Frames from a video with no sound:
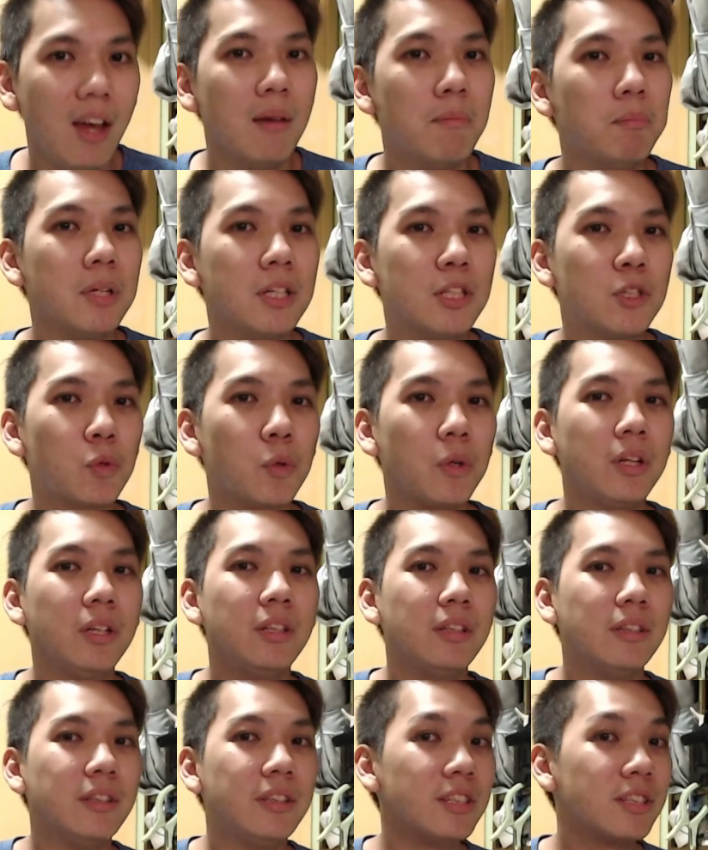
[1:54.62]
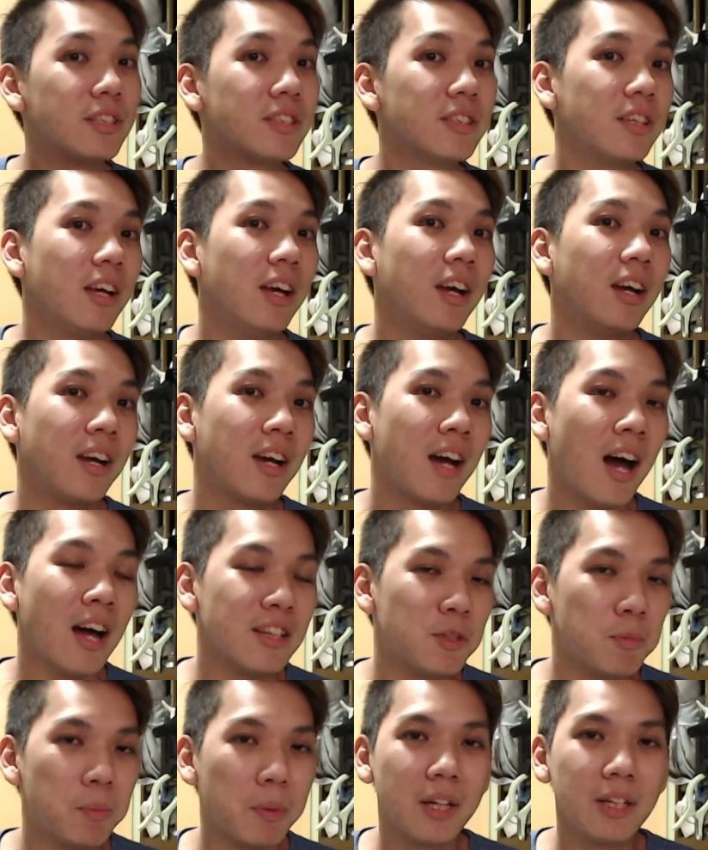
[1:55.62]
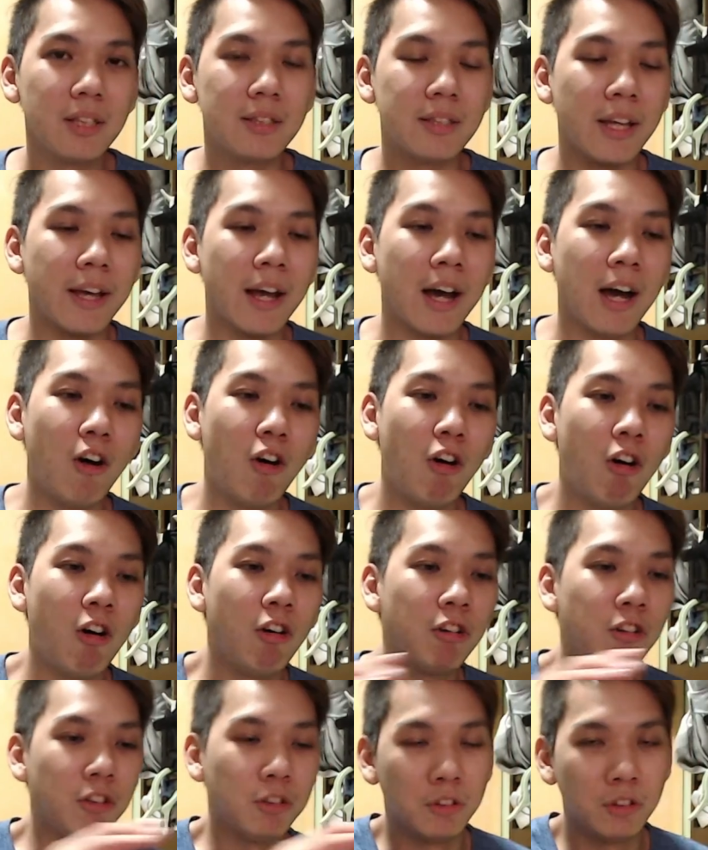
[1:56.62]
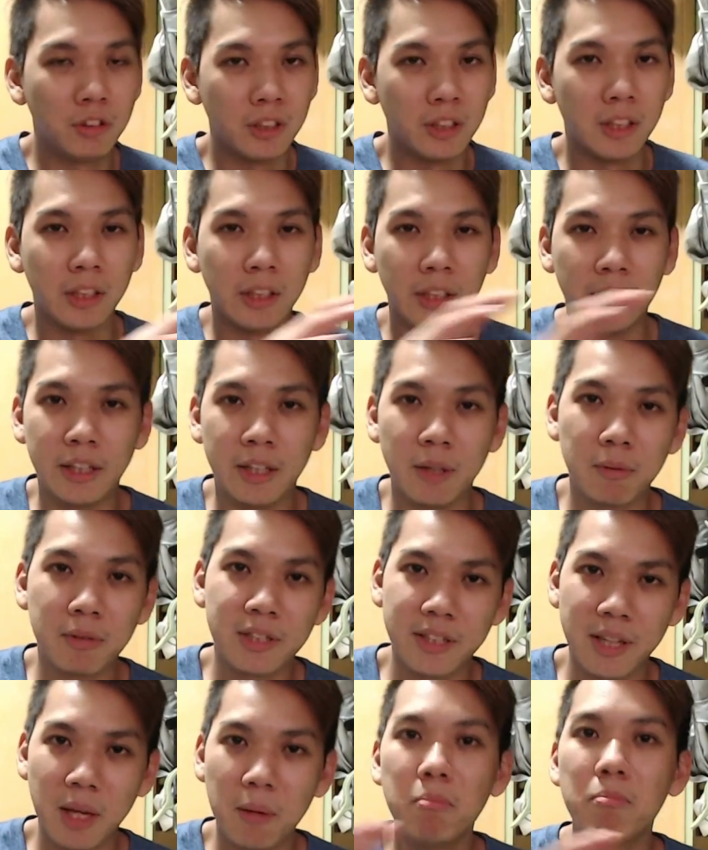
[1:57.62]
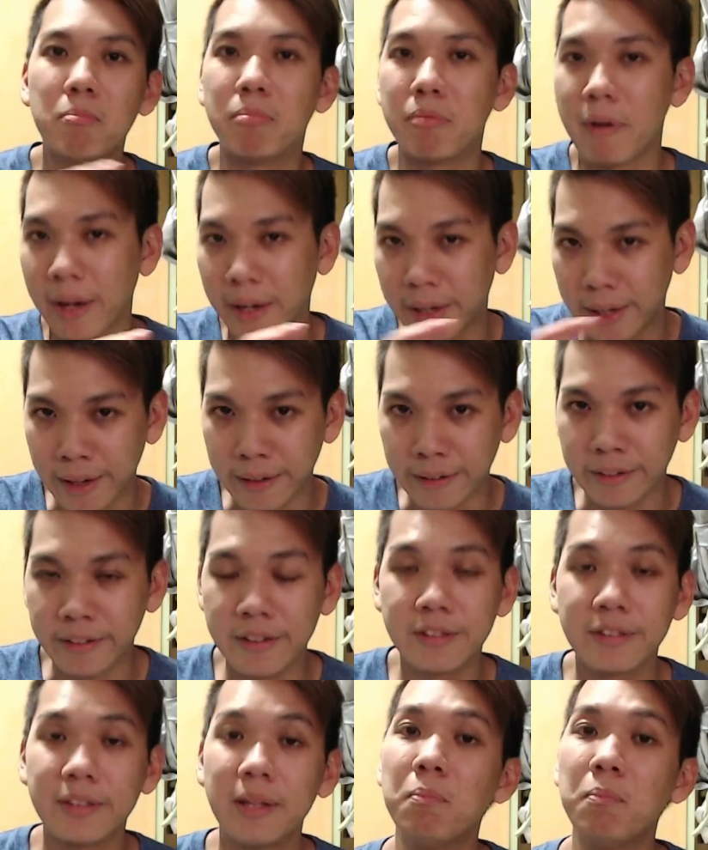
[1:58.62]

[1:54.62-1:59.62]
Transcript: between these cards, because they are all, you know, in the same bracket, in the same